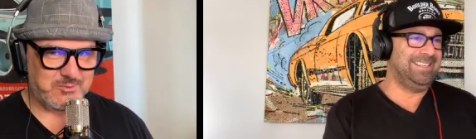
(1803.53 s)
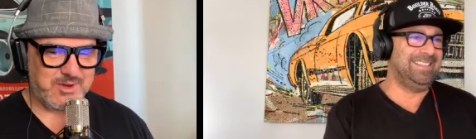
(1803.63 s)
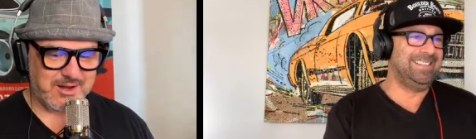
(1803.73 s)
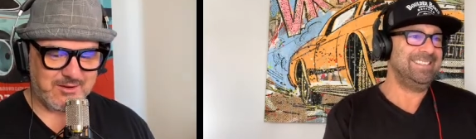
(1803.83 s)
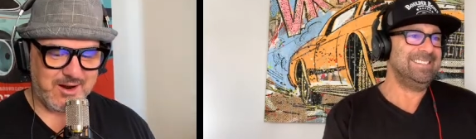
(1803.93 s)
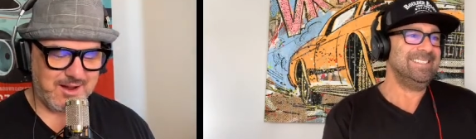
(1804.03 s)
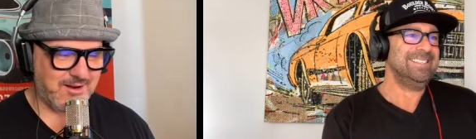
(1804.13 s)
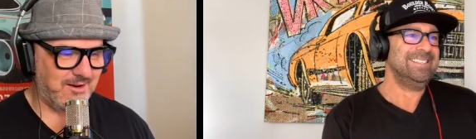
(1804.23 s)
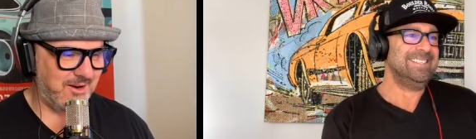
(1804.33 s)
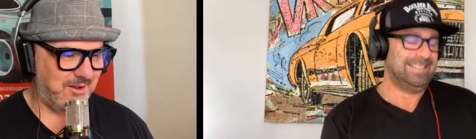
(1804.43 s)
Speaker 1: be a great
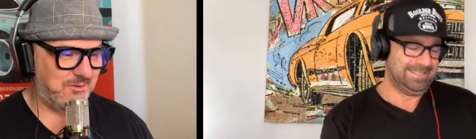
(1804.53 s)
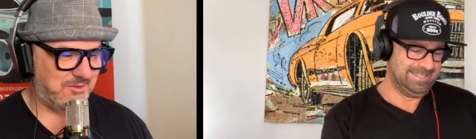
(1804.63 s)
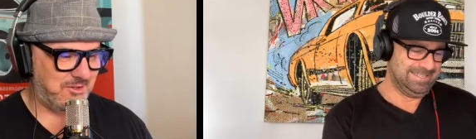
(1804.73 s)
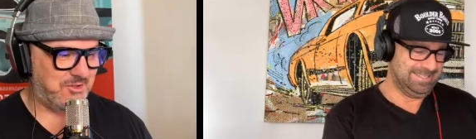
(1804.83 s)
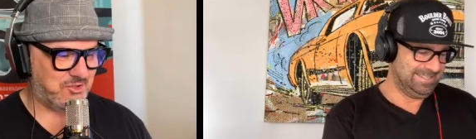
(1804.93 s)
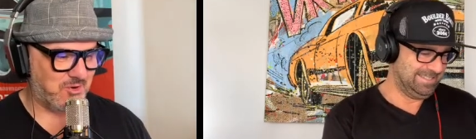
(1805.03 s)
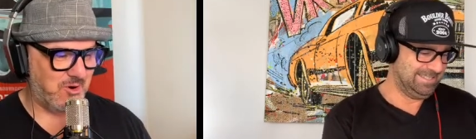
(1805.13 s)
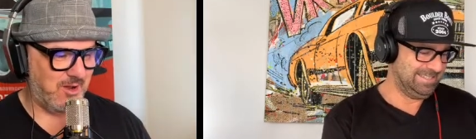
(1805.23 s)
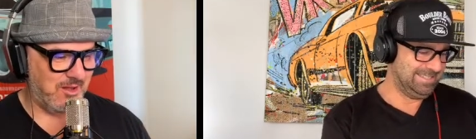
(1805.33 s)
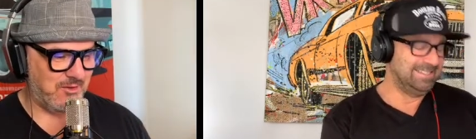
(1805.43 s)
card to, to
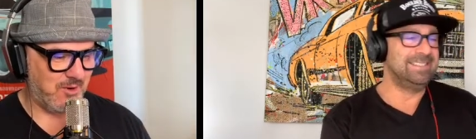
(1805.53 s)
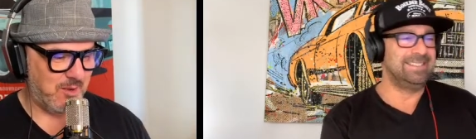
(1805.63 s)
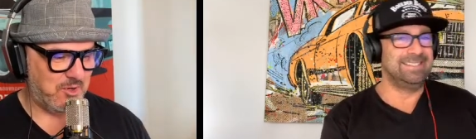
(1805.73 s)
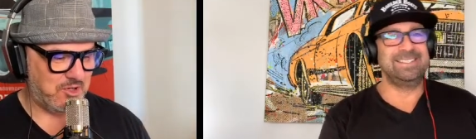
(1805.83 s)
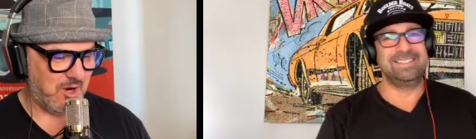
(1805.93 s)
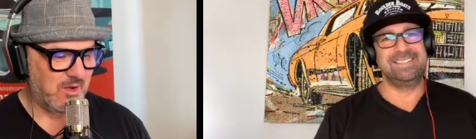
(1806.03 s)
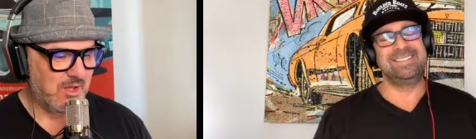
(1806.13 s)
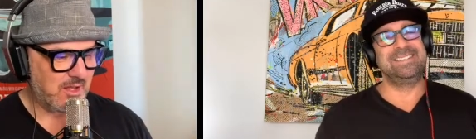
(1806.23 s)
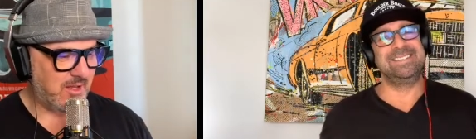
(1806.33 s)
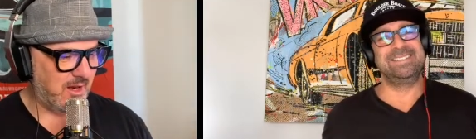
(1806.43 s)
destroy on the Rami show.
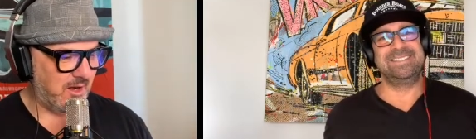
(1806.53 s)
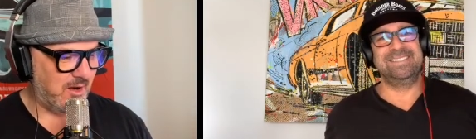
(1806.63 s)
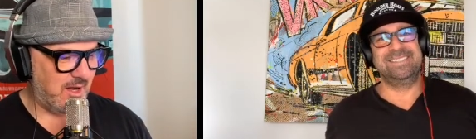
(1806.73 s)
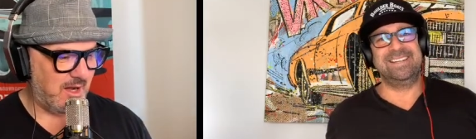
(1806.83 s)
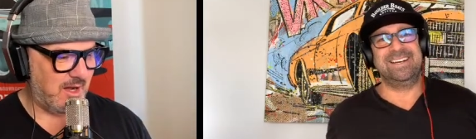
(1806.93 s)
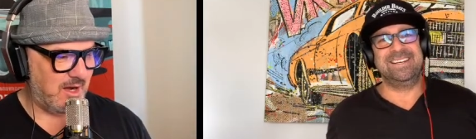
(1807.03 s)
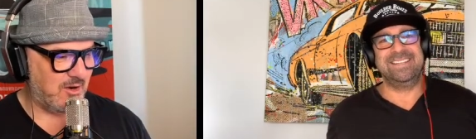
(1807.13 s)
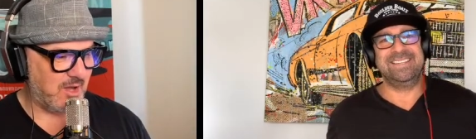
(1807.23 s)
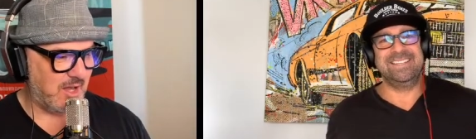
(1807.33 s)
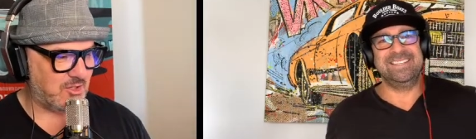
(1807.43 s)
You know, uh,
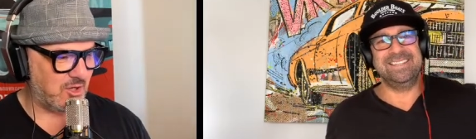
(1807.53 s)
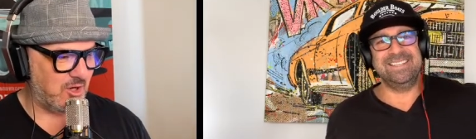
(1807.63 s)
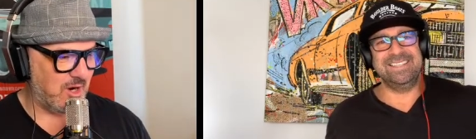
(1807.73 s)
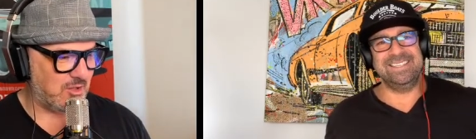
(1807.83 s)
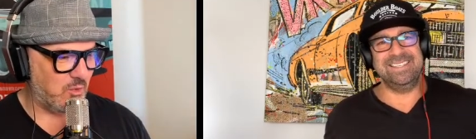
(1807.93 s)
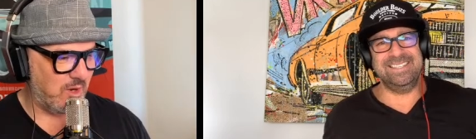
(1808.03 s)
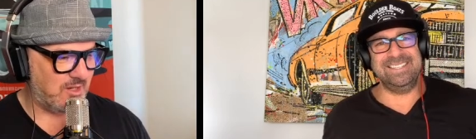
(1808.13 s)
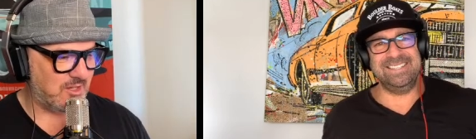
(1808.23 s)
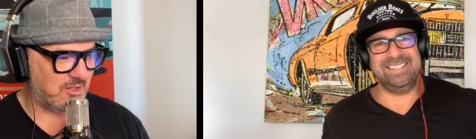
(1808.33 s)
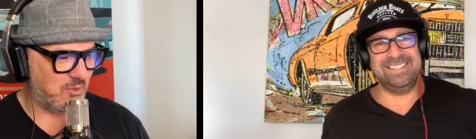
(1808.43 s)
okay, so you're at
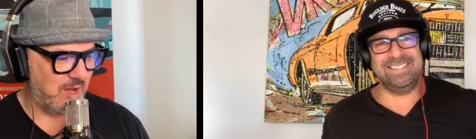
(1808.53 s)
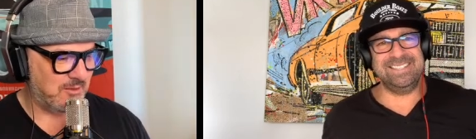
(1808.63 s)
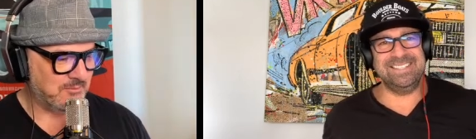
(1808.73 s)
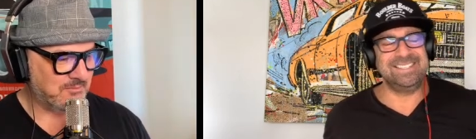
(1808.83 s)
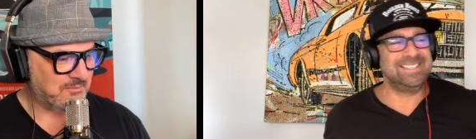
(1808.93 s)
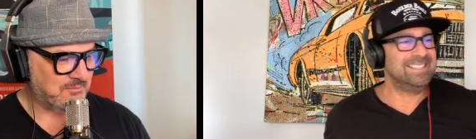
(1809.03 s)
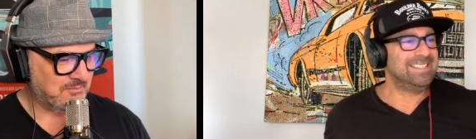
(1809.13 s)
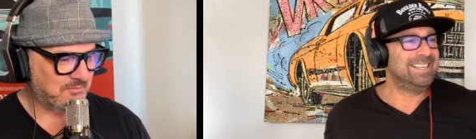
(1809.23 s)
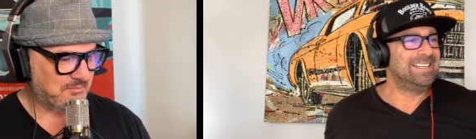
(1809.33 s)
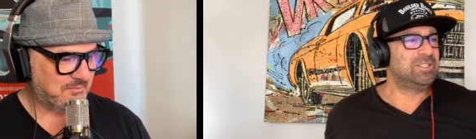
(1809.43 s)
26 what?
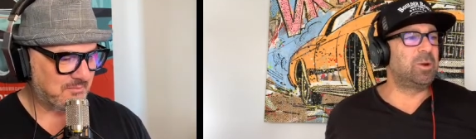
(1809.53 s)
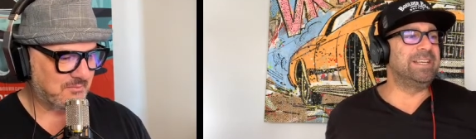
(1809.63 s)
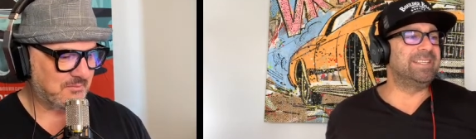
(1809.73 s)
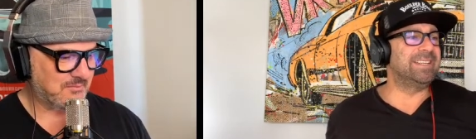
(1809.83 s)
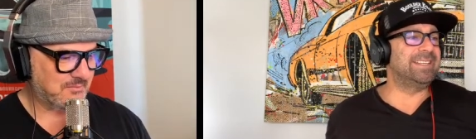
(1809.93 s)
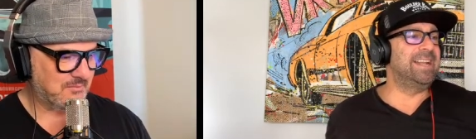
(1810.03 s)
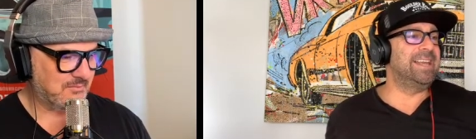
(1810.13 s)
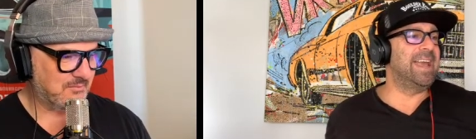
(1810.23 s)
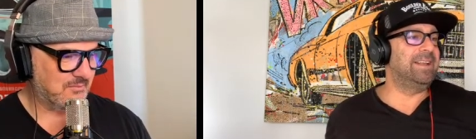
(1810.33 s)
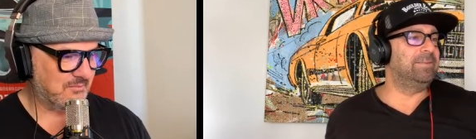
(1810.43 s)

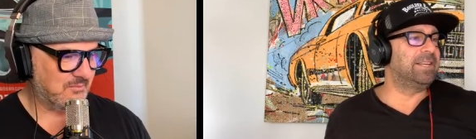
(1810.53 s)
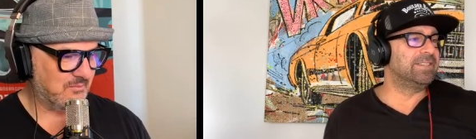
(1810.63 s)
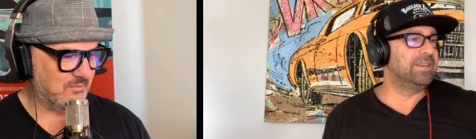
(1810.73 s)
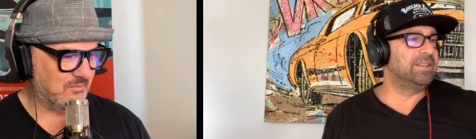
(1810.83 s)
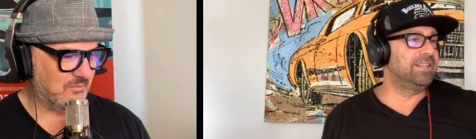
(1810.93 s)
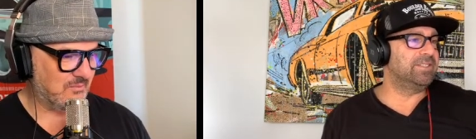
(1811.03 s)
Speaker 2: 2688 because it, it's